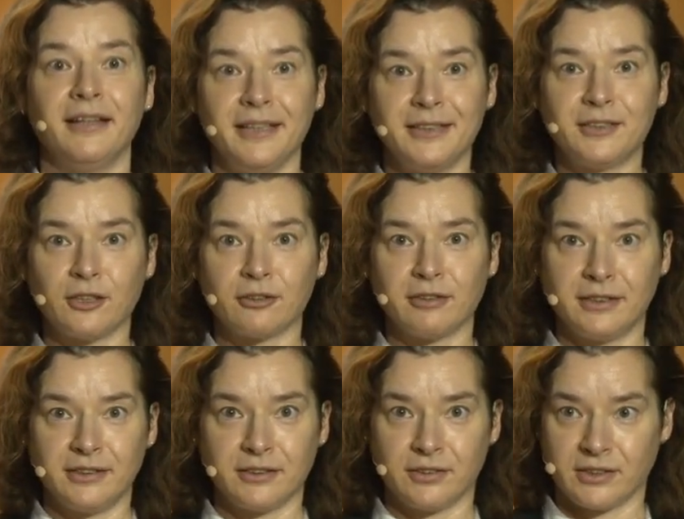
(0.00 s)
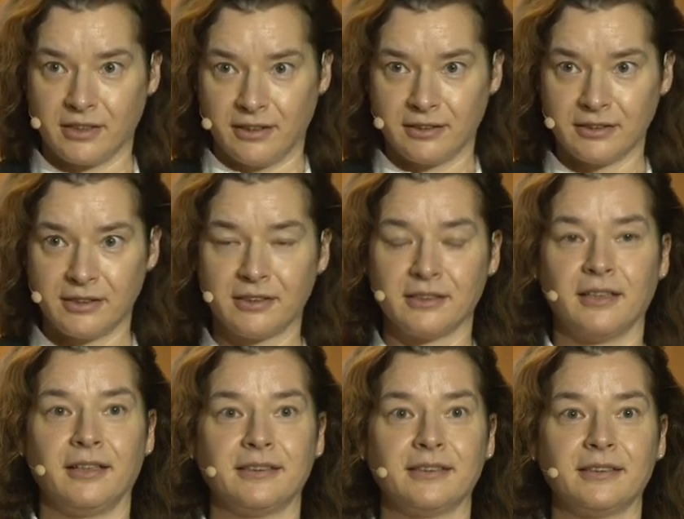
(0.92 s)
it's already a start,
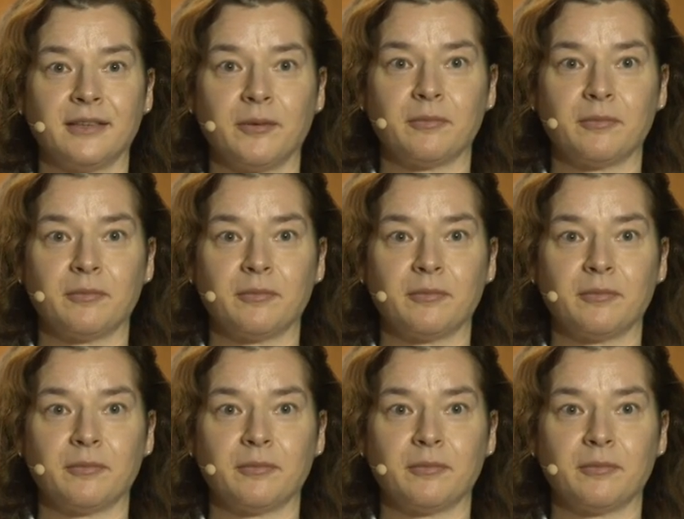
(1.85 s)
and